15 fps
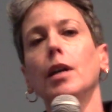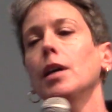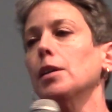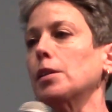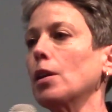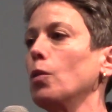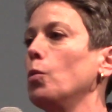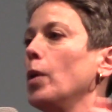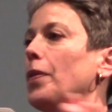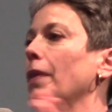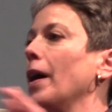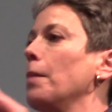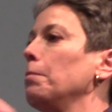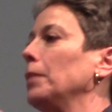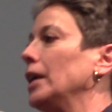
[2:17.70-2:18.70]
So what
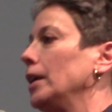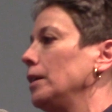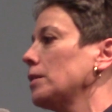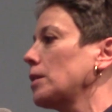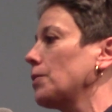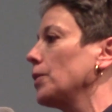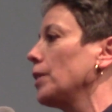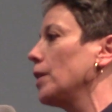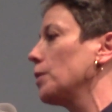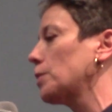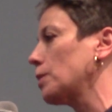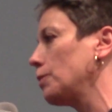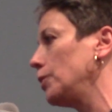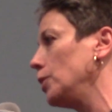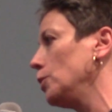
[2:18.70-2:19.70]
that means for
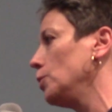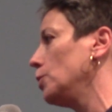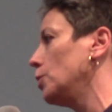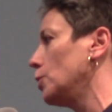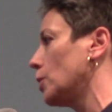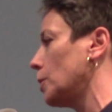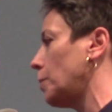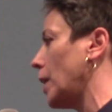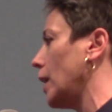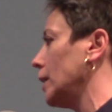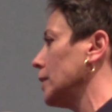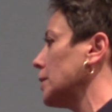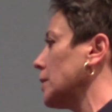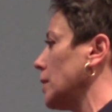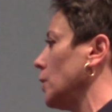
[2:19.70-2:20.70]
those of you who are
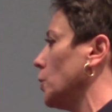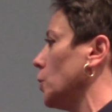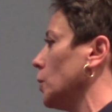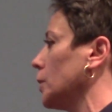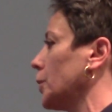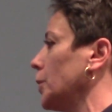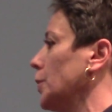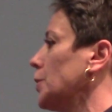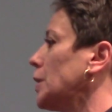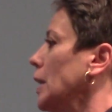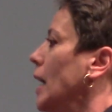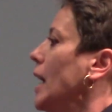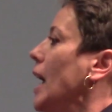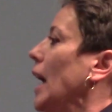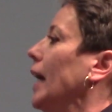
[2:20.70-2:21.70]
policyholders
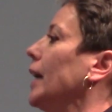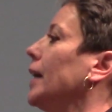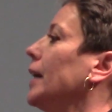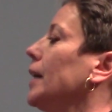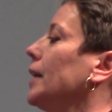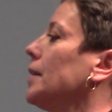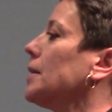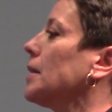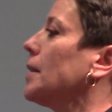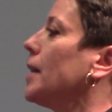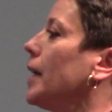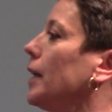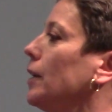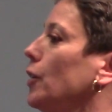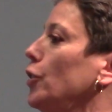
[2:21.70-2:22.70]
is
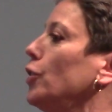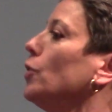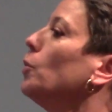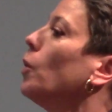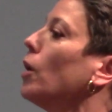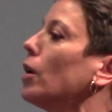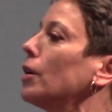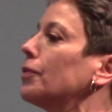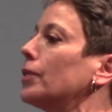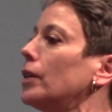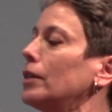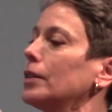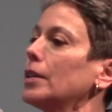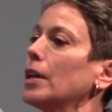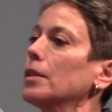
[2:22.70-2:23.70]
that you are, for
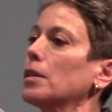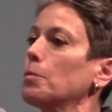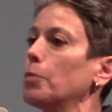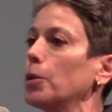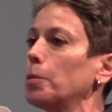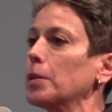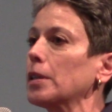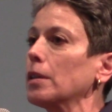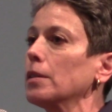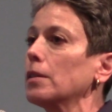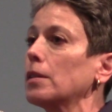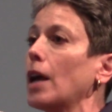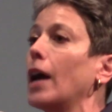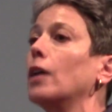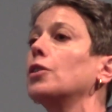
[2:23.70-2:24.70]
all intents and
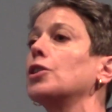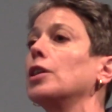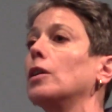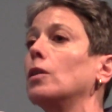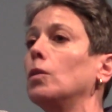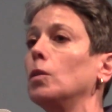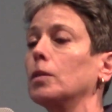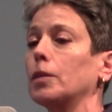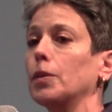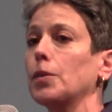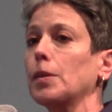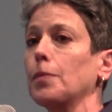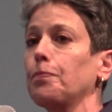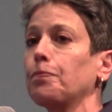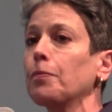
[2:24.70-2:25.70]
purposes, our
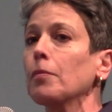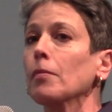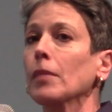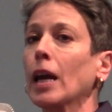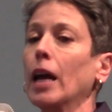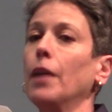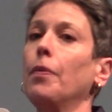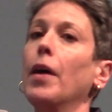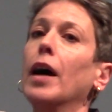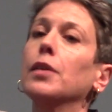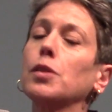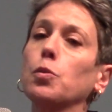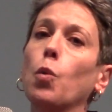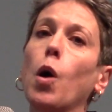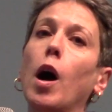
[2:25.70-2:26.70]
shareholders. And
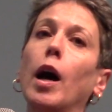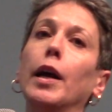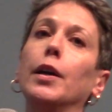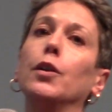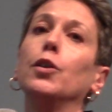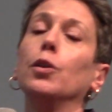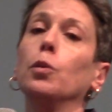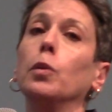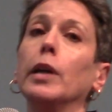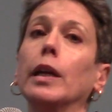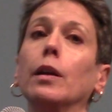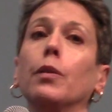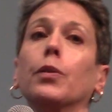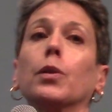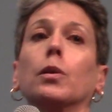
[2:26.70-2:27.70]
that's why you
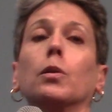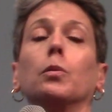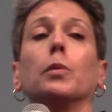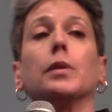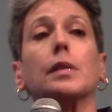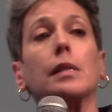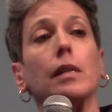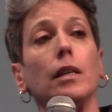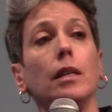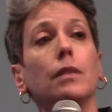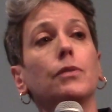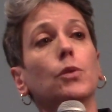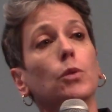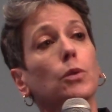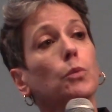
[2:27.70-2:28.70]
either
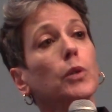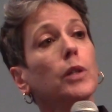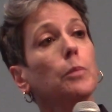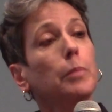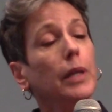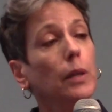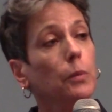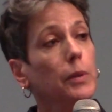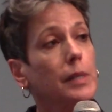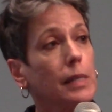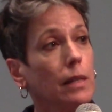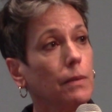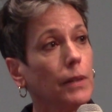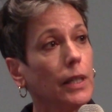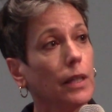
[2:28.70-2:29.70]
received or will be
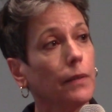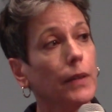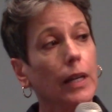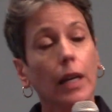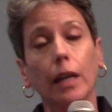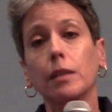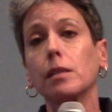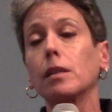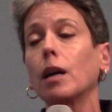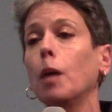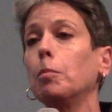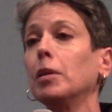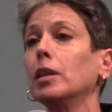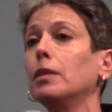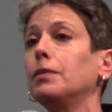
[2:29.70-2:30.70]
receiving in the next
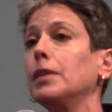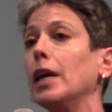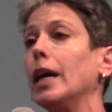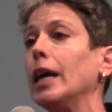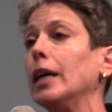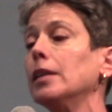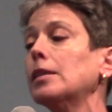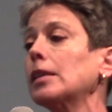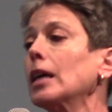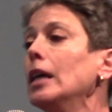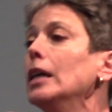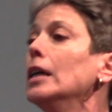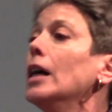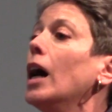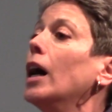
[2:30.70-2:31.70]
couple of days
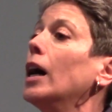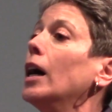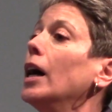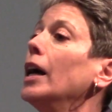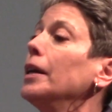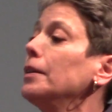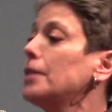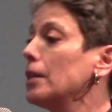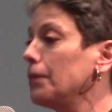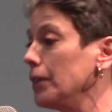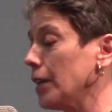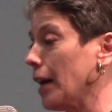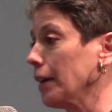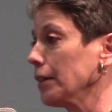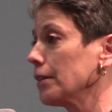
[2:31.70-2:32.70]
a
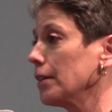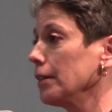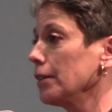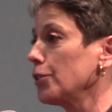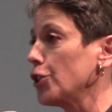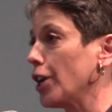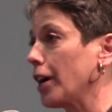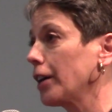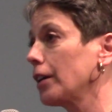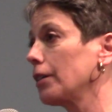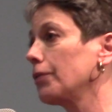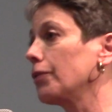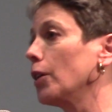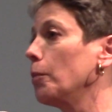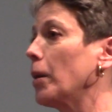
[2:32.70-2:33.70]
dividend check
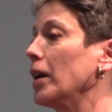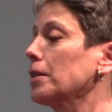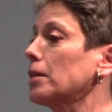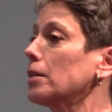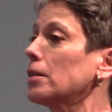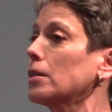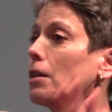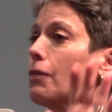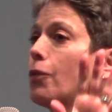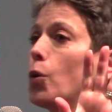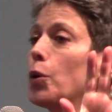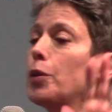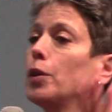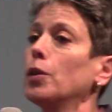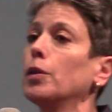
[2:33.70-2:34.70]
from us. This is the
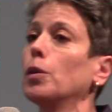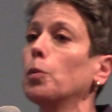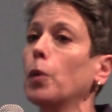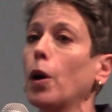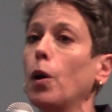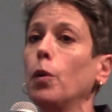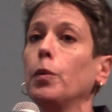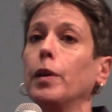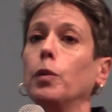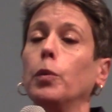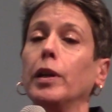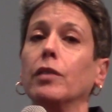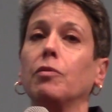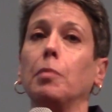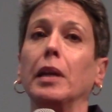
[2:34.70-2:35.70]
fourth year in a row that
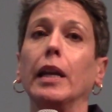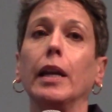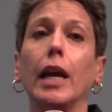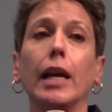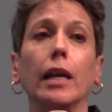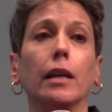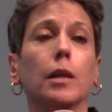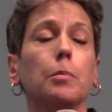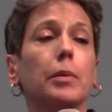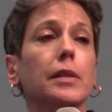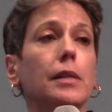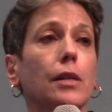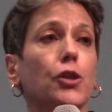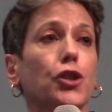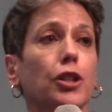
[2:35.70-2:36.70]
we have been in a
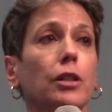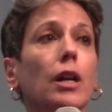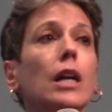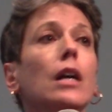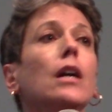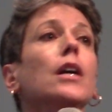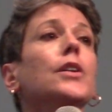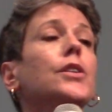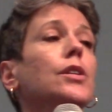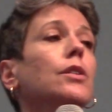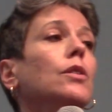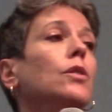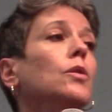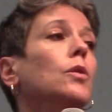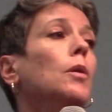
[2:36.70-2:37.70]
position
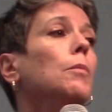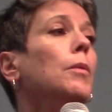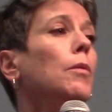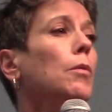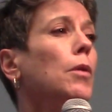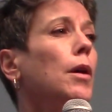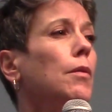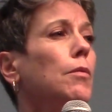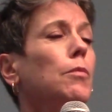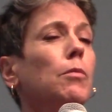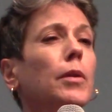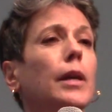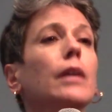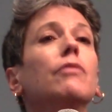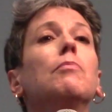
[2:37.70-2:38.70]
to
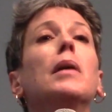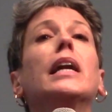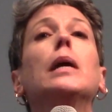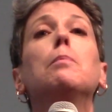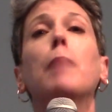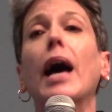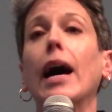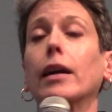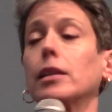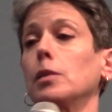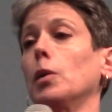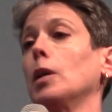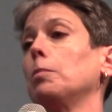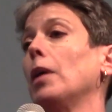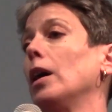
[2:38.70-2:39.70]
give money back
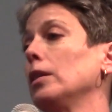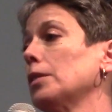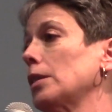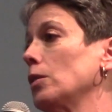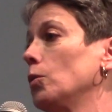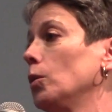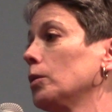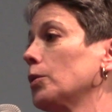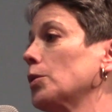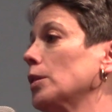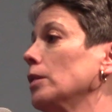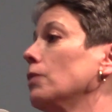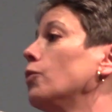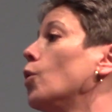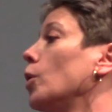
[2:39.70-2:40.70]
to our policyholders
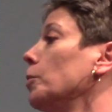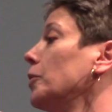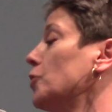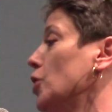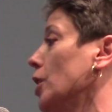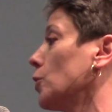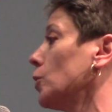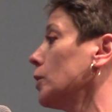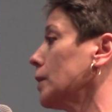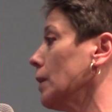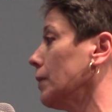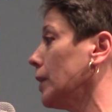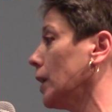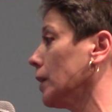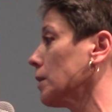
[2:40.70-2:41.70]
in the form of general
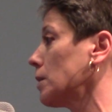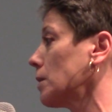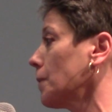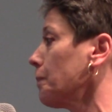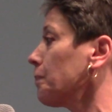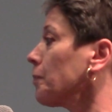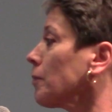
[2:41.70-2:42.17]
dividends.